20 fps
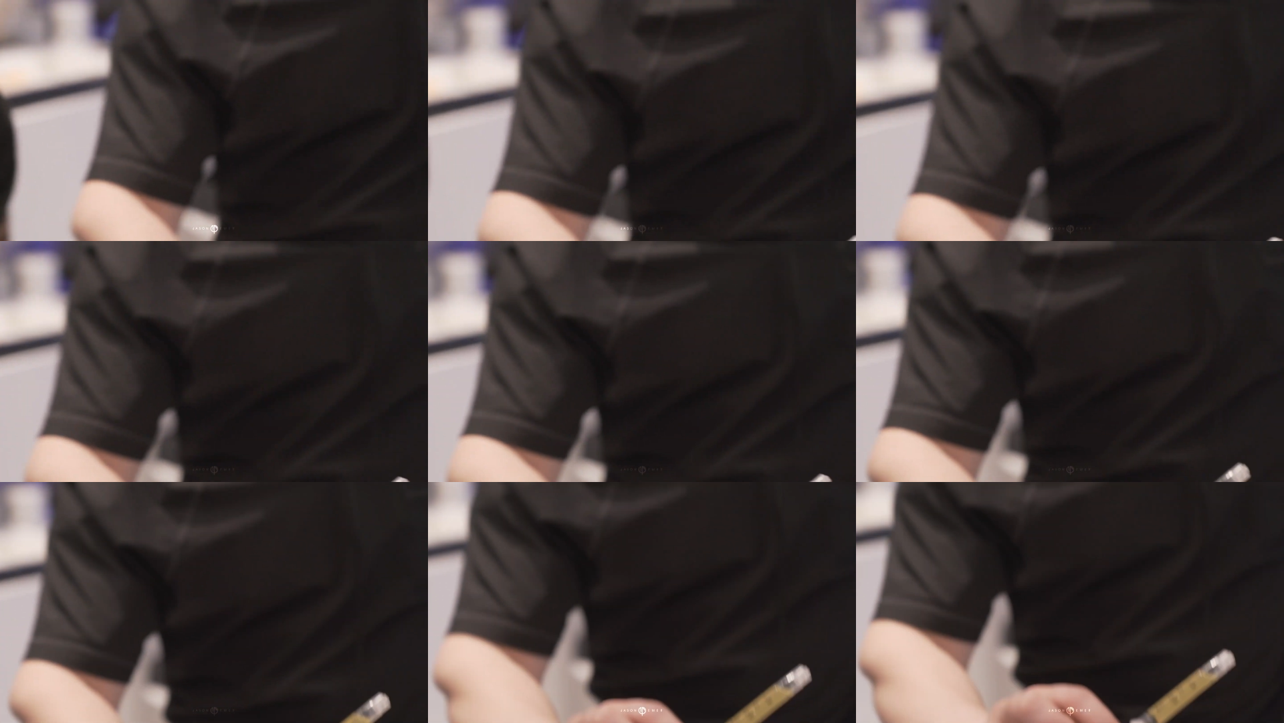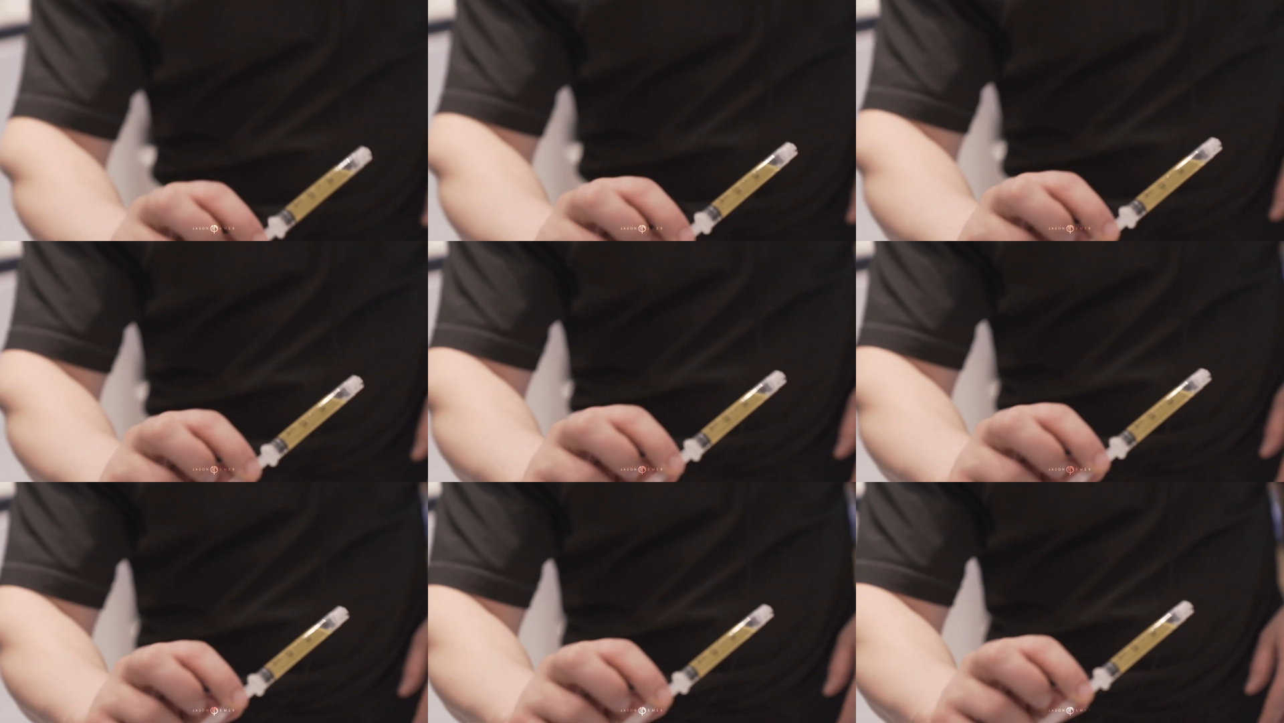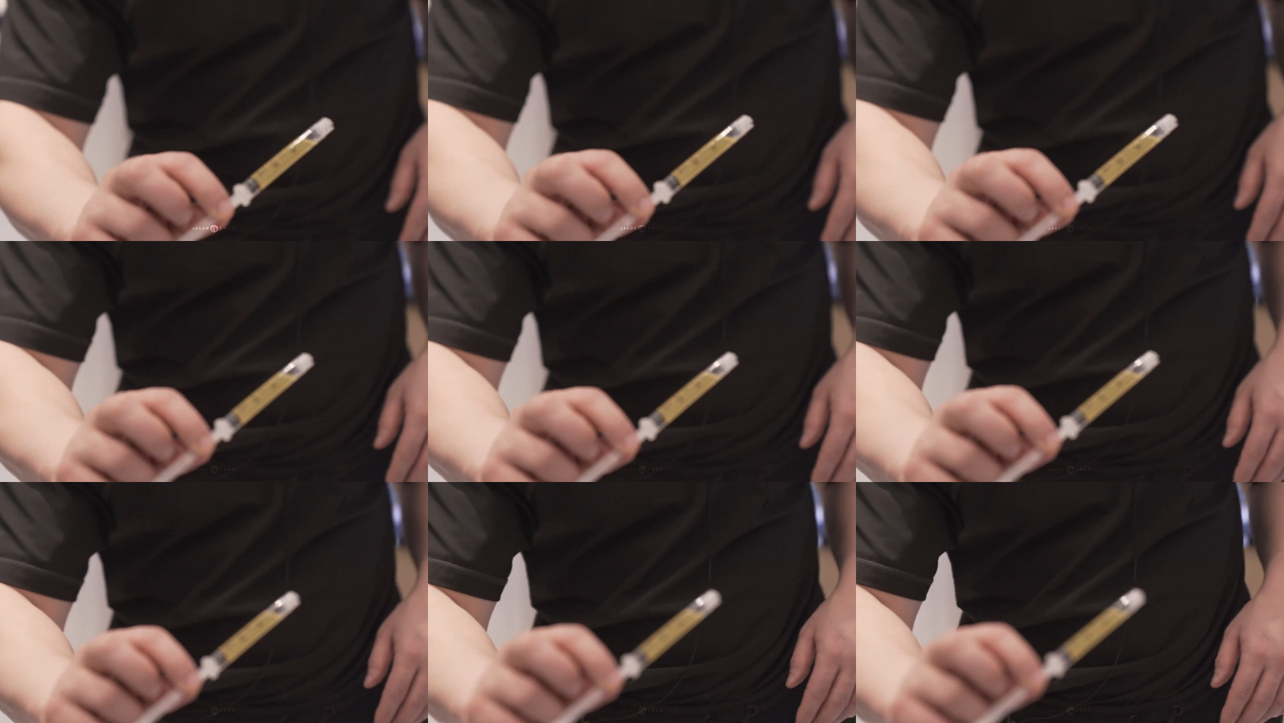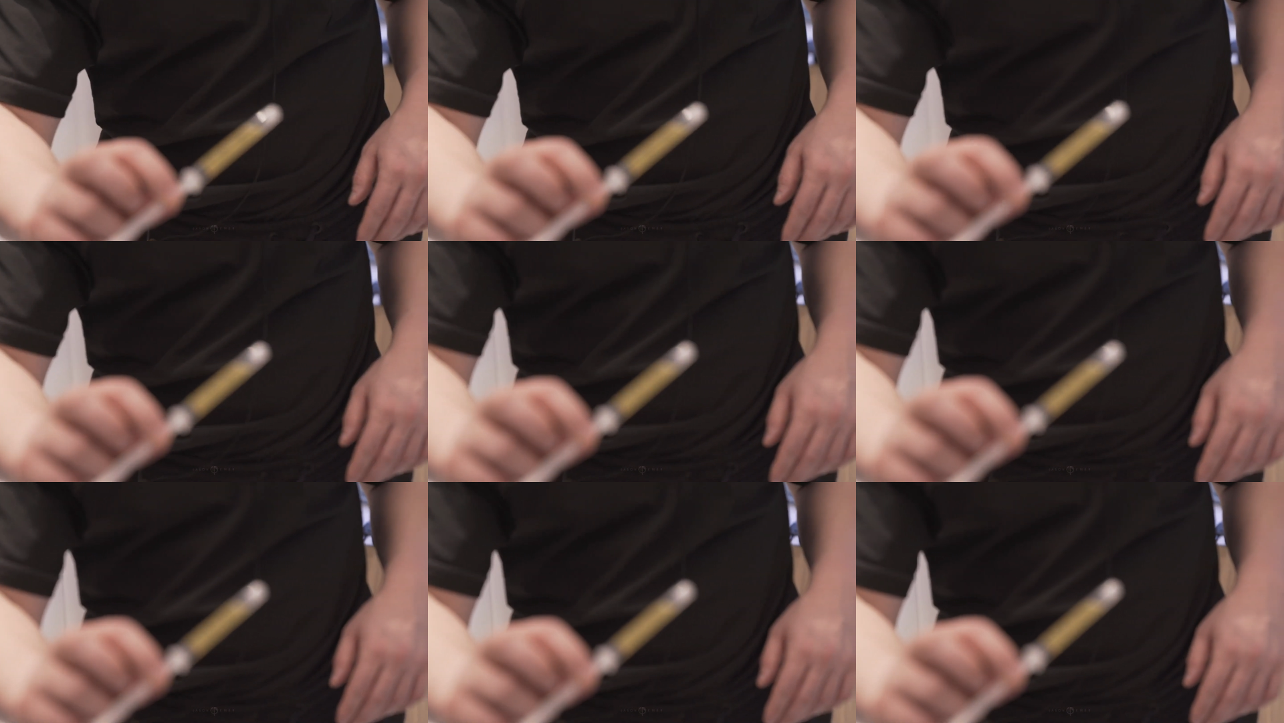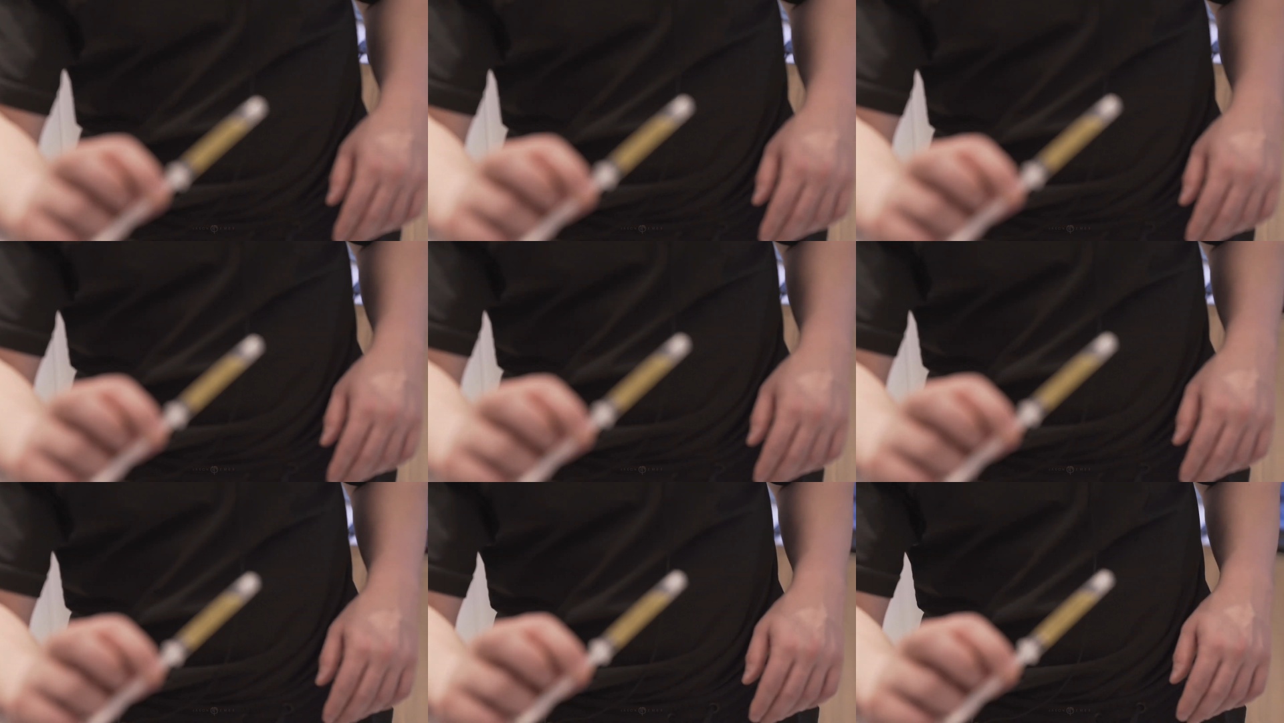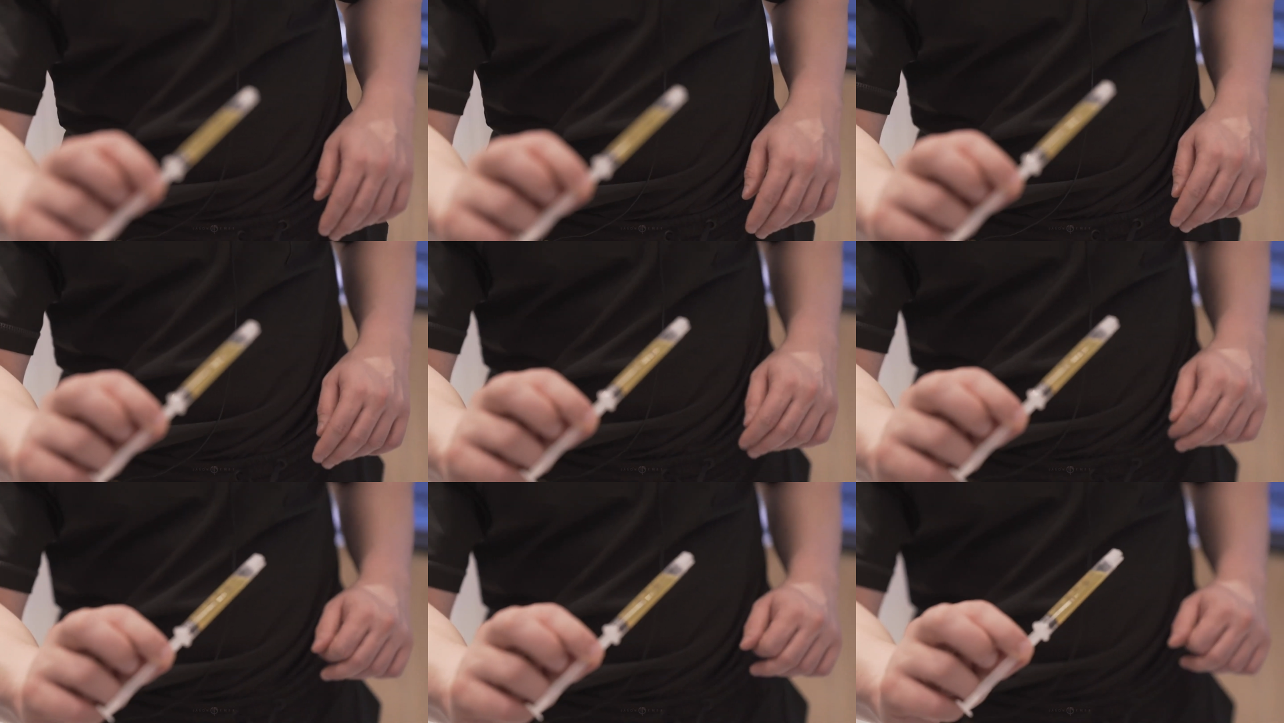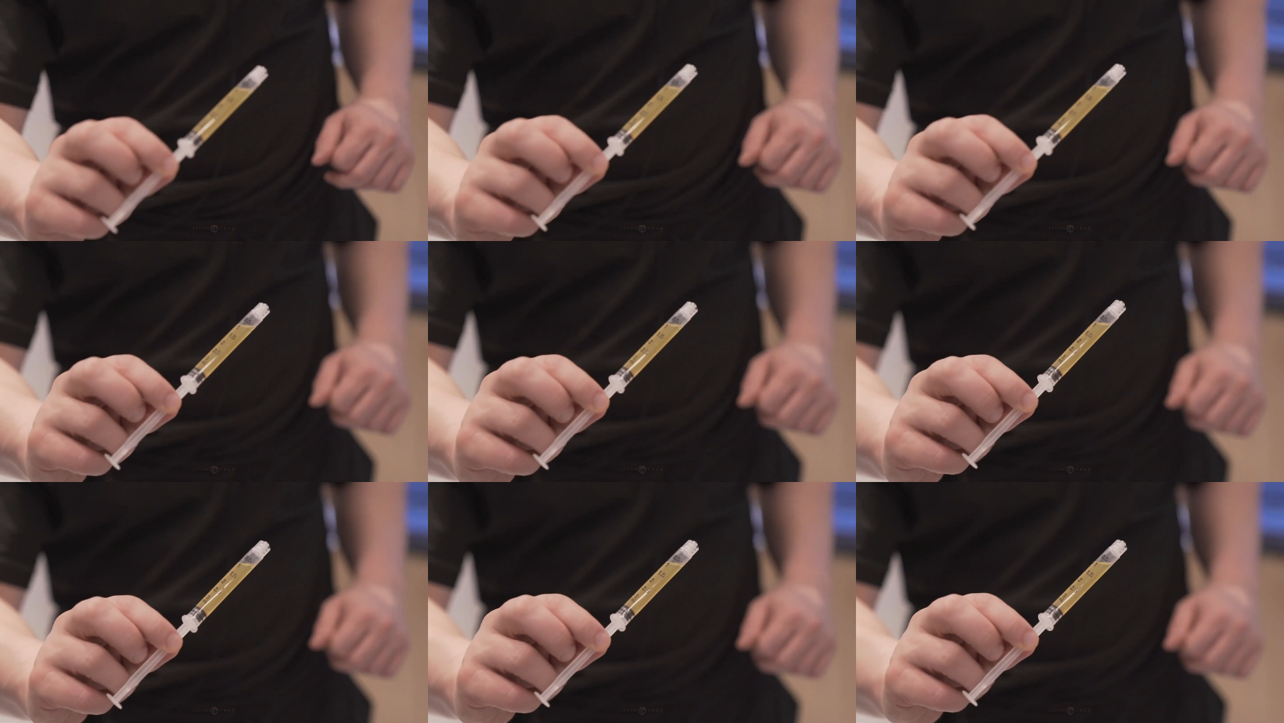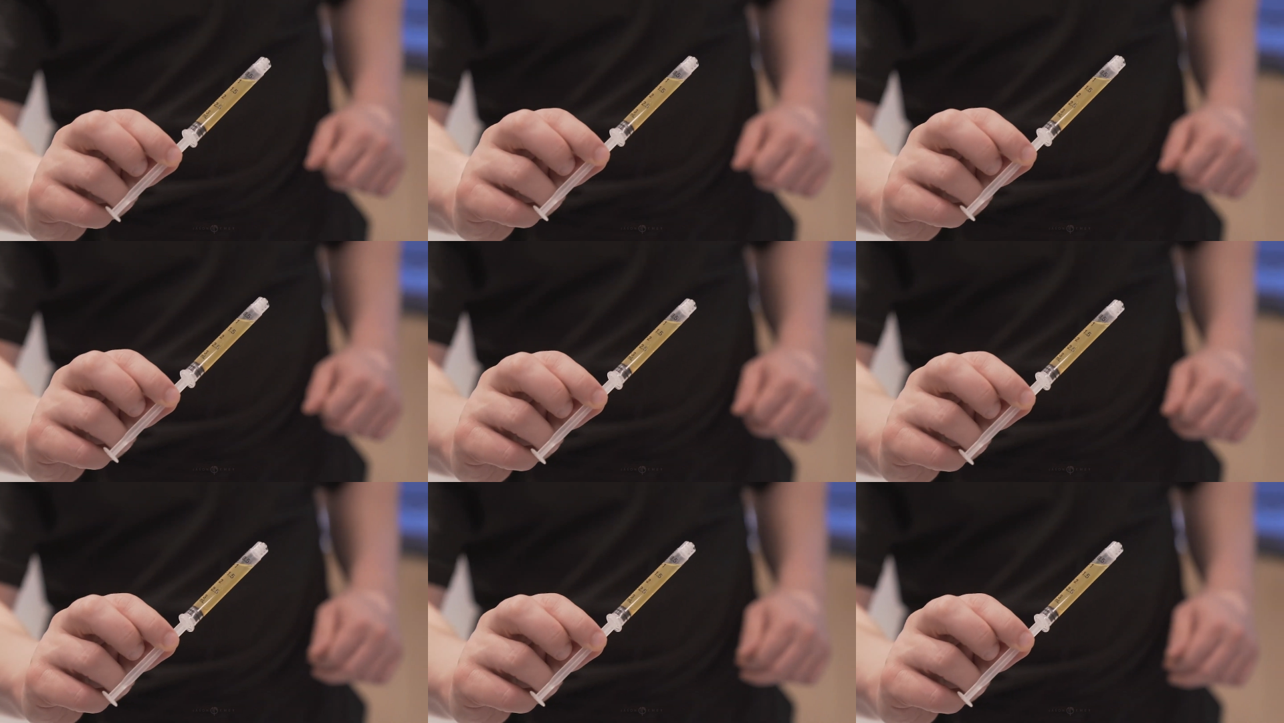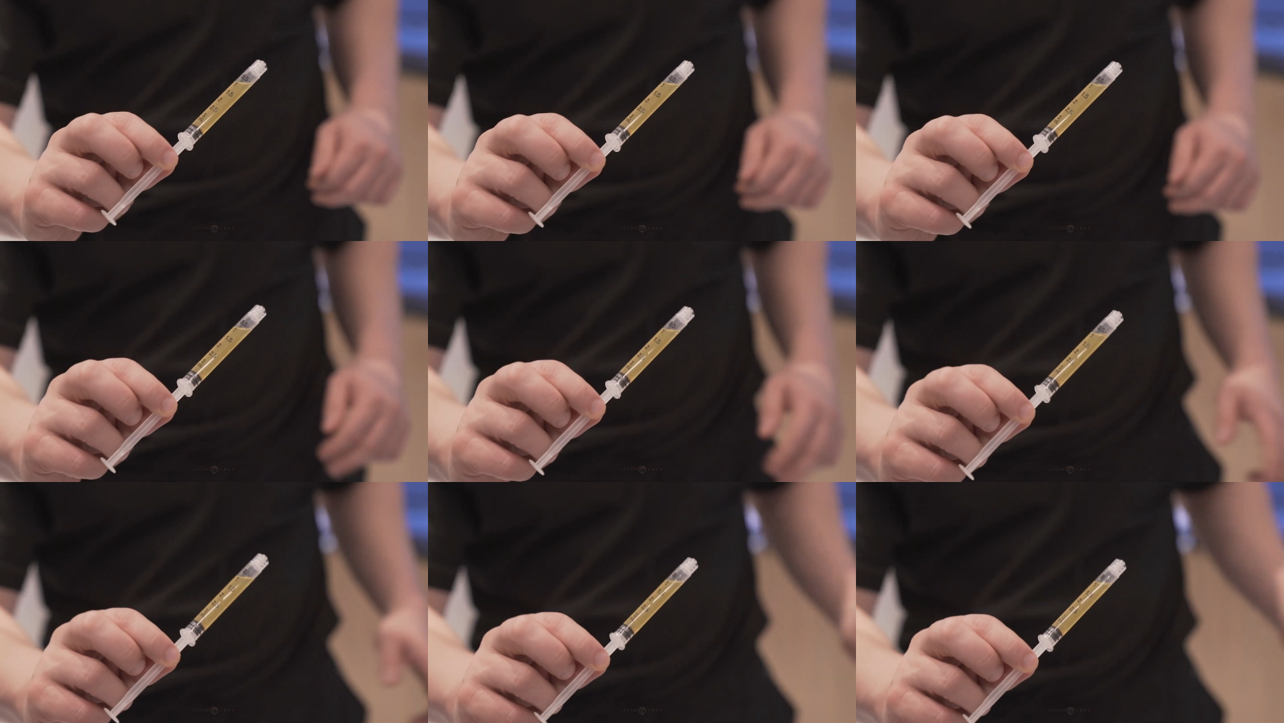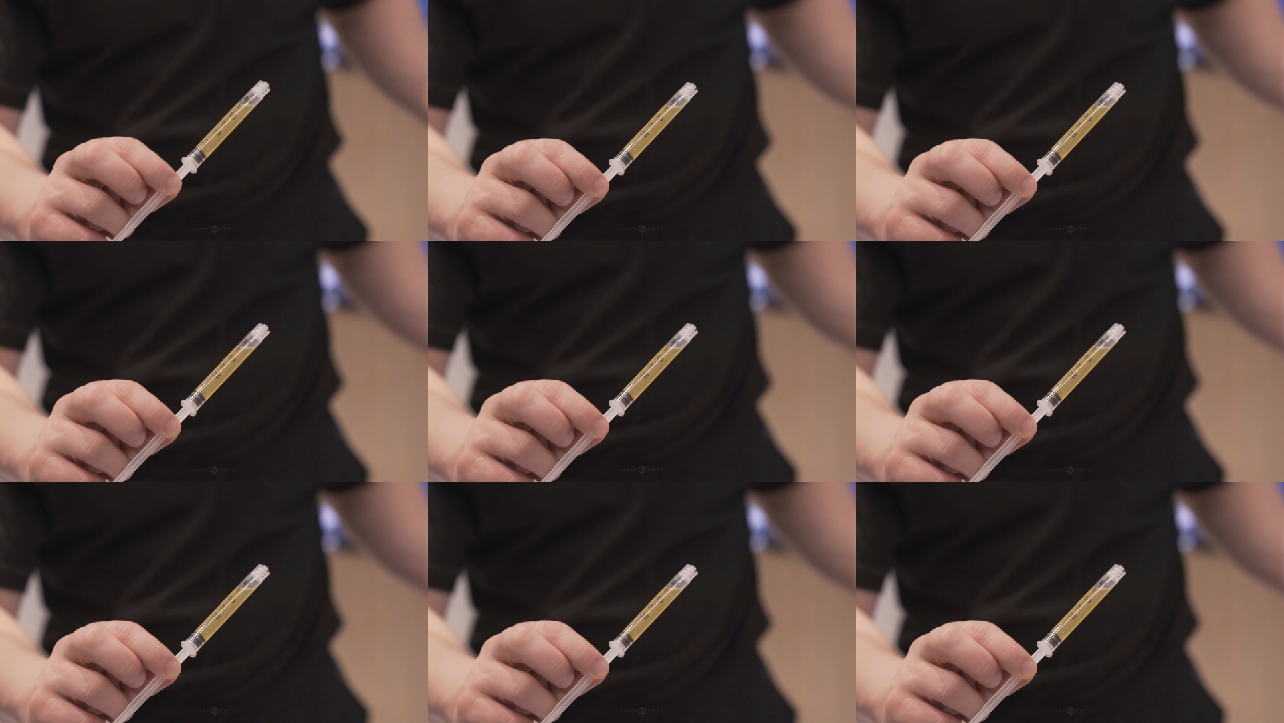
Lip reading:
Nobody's mouth can be seen.